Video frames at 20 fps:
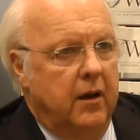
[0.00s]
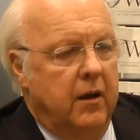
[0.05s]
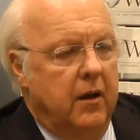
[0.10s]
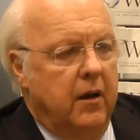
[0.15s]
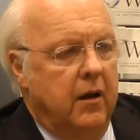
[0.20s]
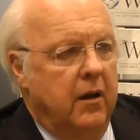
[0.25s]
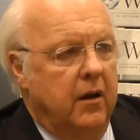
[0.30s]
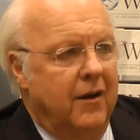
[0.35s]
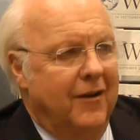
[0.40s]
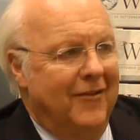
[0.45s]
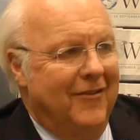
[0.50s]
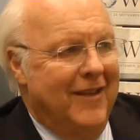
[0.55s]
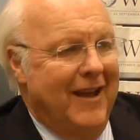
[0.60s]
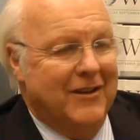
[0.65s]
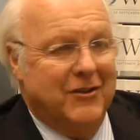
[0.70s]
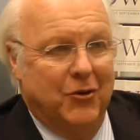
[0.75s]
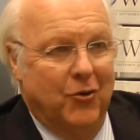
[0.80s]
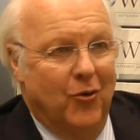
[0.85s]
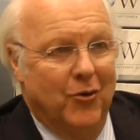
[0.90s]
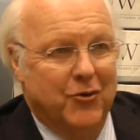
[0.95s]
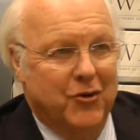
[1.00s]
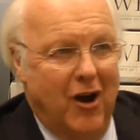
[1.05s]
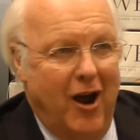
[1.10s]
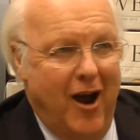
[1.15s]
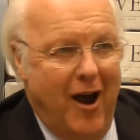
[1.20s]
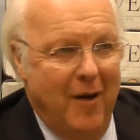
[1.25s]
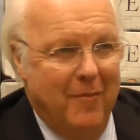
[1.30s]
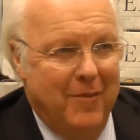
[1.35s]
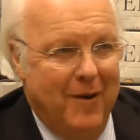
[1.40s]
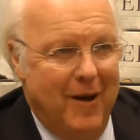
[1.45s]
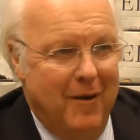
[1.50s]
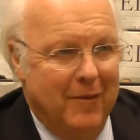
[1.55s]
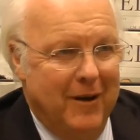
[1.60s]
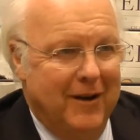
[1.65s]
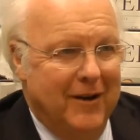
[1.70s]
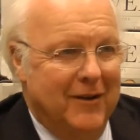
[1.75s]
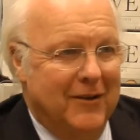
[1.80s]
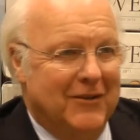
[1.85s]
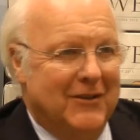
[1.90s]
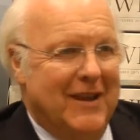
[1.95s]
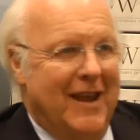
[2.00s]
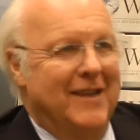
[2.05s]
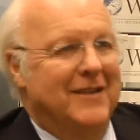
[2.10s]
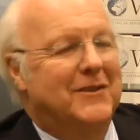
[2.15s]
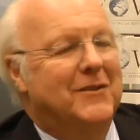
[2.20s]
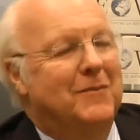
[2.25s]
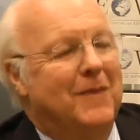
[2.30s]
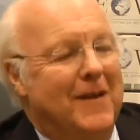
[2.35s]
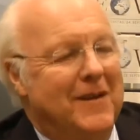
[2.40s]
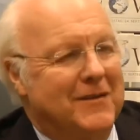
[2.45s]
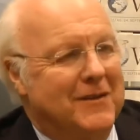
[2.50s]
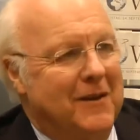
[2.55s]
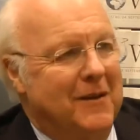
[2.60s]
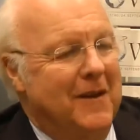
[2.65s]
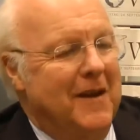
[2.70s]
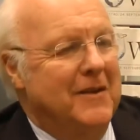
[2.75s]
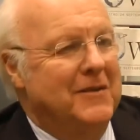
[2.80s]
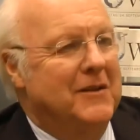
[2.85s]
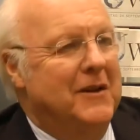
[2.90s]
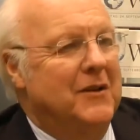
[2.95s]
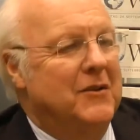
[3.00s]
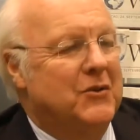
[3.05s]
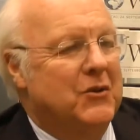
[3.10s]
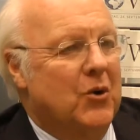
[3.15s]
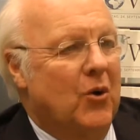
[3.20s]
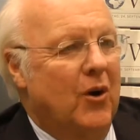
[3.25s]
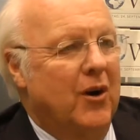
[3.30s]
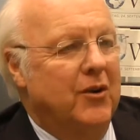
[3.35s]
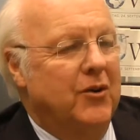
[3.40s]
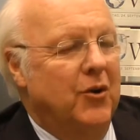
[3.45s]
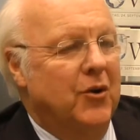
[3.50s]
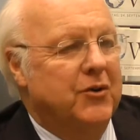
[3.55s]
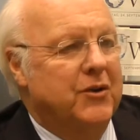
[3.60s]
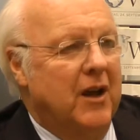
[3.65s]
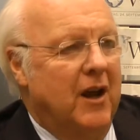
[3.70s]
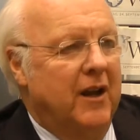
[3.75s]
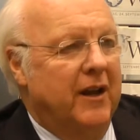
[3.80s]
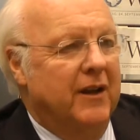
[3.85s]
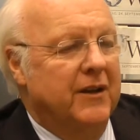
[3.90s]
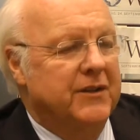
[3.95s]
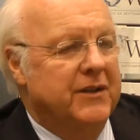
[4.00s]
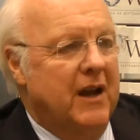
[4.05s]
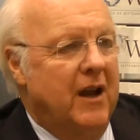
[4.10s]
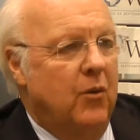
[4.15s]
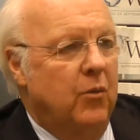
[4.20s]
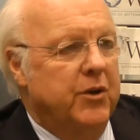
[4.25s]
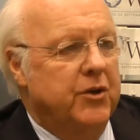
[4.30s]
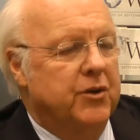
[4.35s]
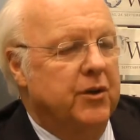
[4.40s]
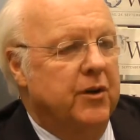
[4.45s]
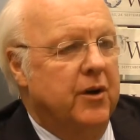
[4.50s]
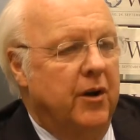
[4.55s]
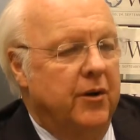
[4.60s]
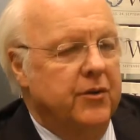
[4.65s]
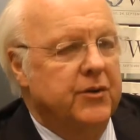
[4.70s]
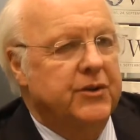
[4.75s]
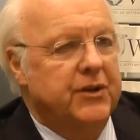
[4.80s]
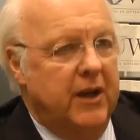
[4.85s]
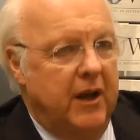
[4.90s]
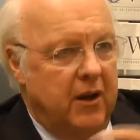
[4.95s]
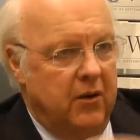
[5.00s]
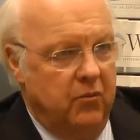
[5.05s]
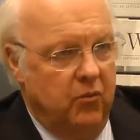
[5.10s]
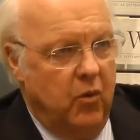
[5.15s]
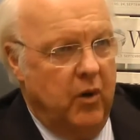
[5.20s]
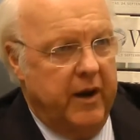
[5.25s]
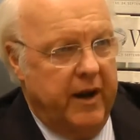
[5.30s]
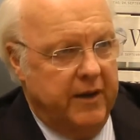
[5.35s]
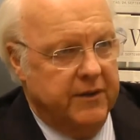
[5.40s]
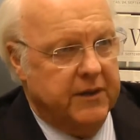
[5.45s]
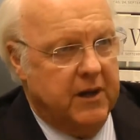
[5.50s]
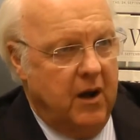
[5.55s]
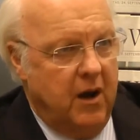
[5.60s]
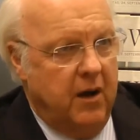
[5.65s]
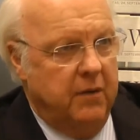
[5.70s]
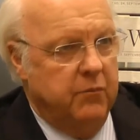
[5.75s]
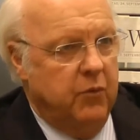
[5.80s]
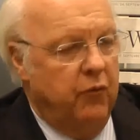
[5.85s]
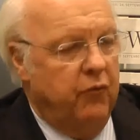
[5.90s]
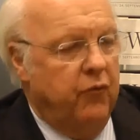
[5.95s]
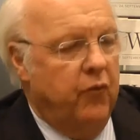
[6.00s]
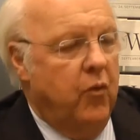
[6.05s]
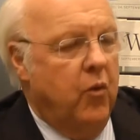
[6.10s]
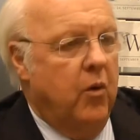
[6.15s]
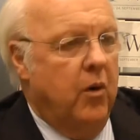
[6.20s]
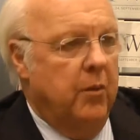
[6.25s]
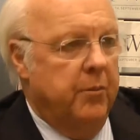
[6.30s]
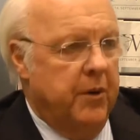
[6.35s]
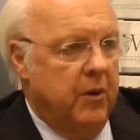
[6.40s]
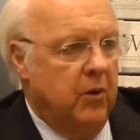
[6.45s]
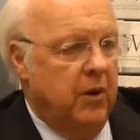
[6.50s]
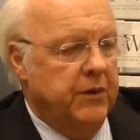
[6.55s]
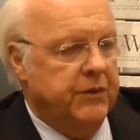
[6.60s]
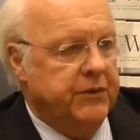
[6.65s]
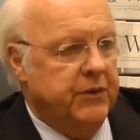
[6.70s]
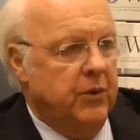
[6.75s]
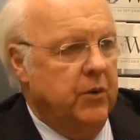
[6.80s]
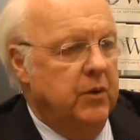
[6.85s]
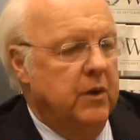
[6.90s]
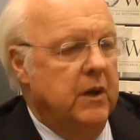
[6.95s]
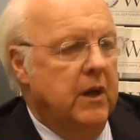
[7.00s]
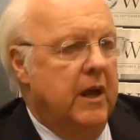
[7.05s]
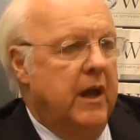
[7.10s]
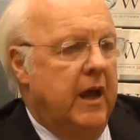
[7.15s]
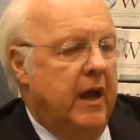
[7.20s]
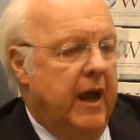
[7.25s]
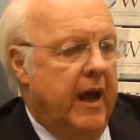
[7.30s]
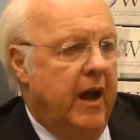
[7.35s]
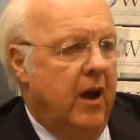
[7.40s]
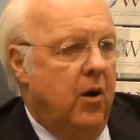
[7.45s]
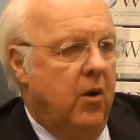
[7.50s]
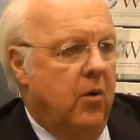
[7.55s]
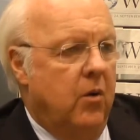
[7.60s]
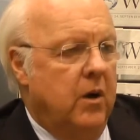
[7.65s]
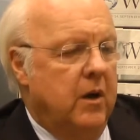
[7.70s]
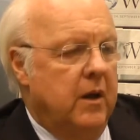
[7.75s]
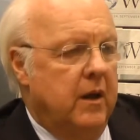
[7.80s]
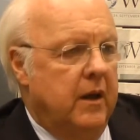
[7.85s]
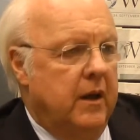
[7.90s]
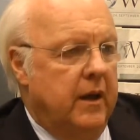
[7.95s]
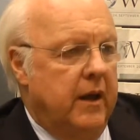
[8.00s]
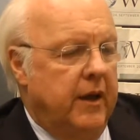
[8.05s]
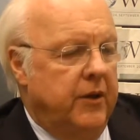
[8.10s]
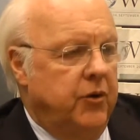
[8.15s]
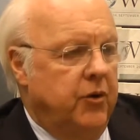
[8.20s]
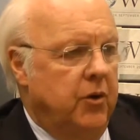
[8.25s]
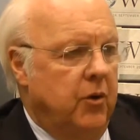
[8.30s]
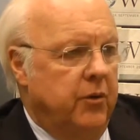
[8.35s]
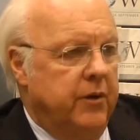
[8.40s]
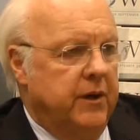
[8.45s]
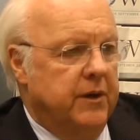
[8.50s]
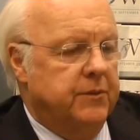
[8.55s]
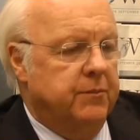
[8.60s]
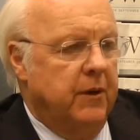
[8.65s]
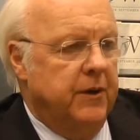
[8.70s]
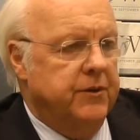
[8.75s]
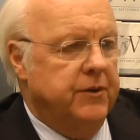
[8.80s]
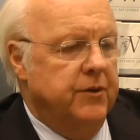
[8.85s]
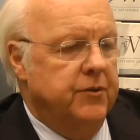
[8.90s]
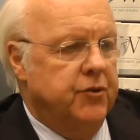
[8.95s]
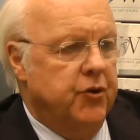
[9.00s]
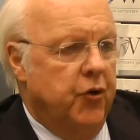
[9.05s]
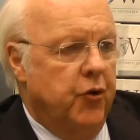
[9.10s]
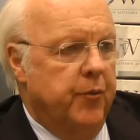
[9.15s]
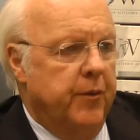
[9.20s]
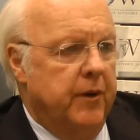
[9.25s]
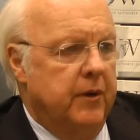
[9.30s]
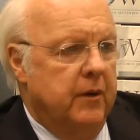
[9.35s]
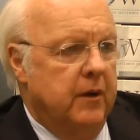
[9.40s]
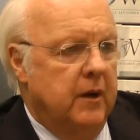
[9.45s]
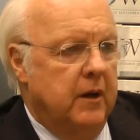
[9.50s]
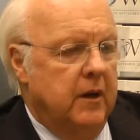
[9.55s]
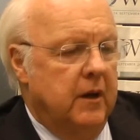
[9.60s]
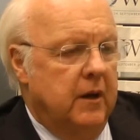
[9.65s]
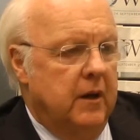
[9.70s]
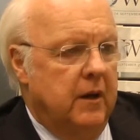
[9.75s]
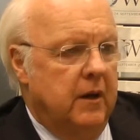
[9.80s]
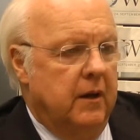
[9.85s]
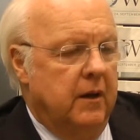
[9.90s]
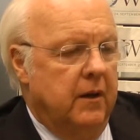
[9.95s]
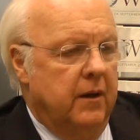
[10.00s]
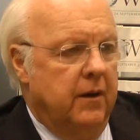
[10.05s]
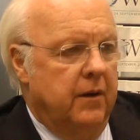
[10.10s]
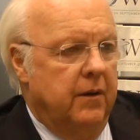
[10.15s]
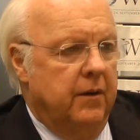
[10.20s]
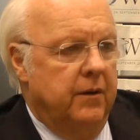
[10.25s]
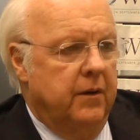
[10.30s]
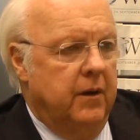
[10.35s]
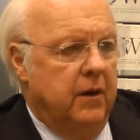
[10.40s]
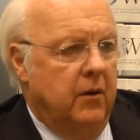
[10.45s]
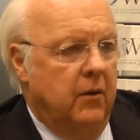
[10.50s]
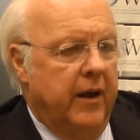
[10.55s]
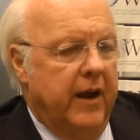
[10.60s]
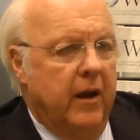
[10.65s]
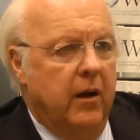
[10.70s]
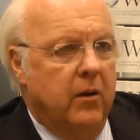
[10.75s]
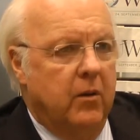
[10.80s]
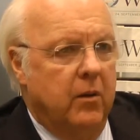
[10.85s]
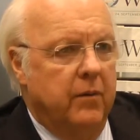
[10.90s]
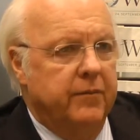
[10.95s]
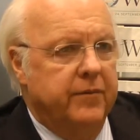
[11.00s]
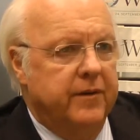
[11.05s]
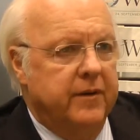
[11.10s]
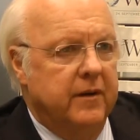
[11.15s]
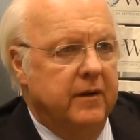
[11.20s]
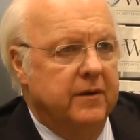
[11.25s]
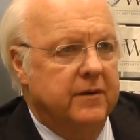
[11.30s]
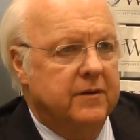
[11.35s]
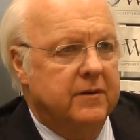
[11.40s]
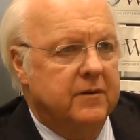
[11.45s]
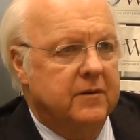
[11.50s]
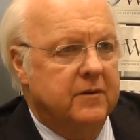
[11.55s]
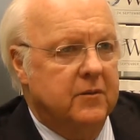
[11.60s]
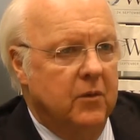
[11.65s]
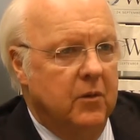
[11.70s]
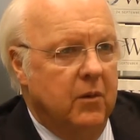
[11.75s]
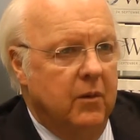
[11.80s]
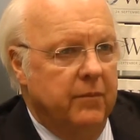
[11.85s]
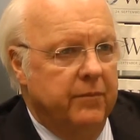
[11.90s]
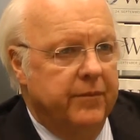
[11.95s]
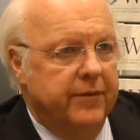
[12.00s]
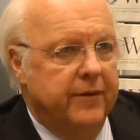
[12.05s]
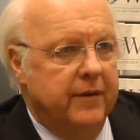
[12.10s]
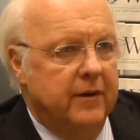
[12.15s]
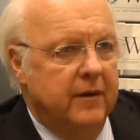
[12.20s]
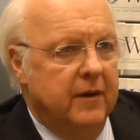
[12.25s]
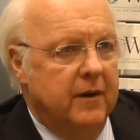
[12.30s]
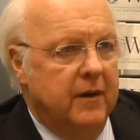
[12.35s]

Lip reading: And that's your job. I mean, in a sense, as an historian, you're telling us how we should understand what has gone before, but also how, and you know the expression in German, Herkunft is Zukunft.